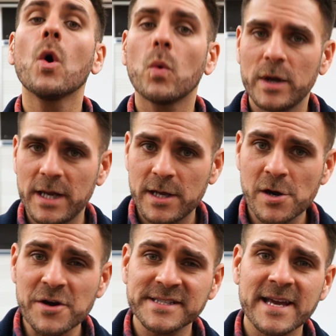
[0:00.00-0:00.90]
We
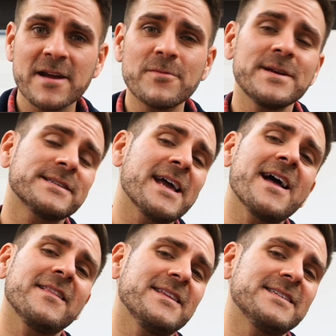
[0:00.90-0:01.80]
are scary
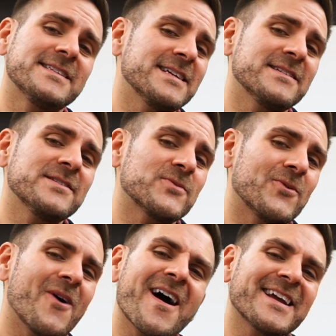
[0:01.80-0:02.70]
skeletons
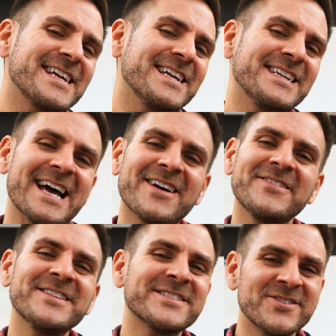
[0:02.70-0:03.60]
walking
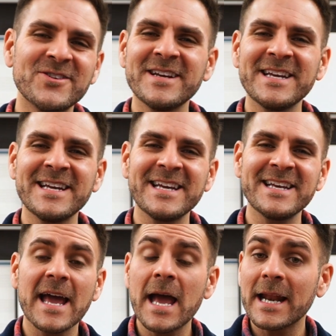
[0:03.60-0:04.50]
down the street.
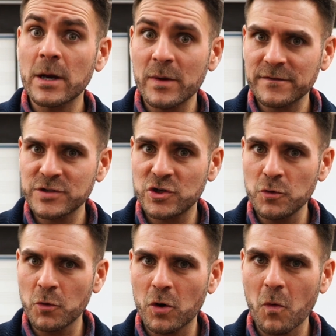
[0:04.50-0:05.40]
Now we have two
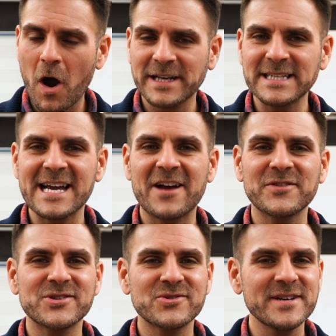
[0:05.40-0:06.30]
walking down
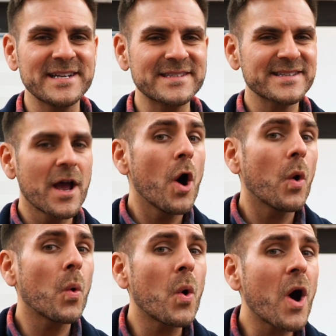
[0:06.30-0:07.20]
the streets.
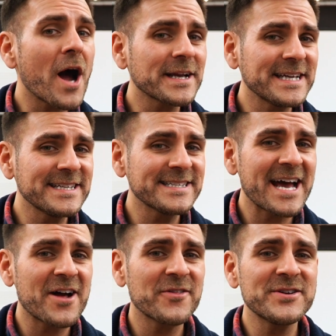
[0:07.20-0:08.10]
Walking
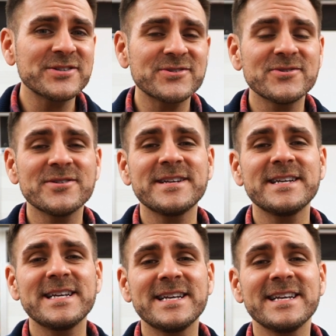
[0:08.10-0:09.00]
down the
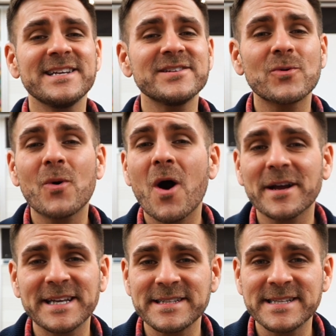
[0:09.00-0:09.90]
street,
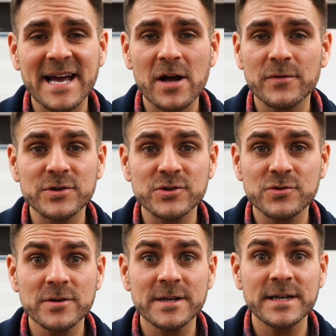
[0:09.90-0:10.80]
walking down the
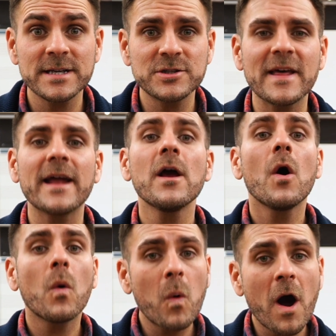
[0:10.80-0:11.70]
street. Do that.
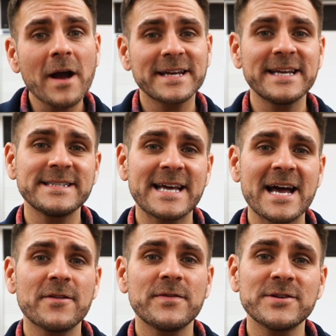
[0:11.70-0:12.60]
Walking
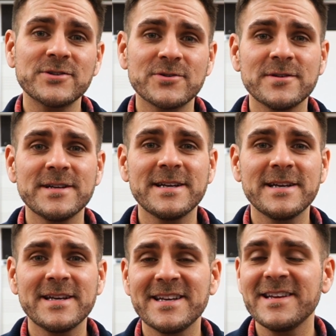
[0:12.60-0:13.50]
down the
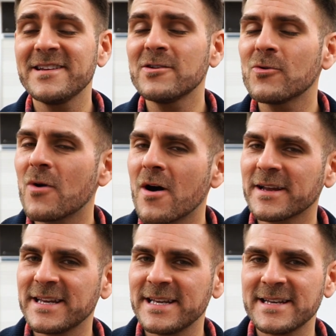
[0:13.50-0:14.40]
street,
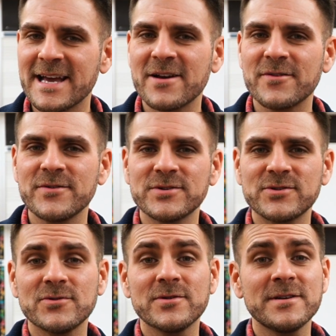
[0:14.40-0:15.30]
walking down the
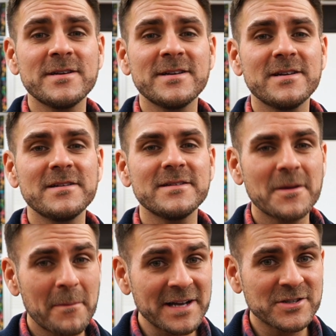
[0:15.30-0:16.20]
street.
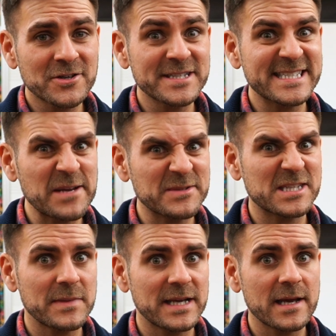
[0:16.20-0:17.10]
My turn, same as
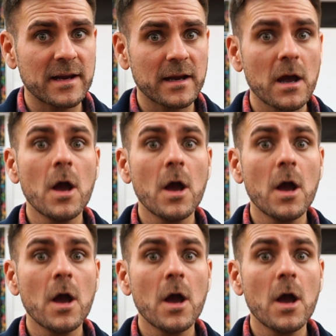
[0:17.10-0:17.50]
the beginning.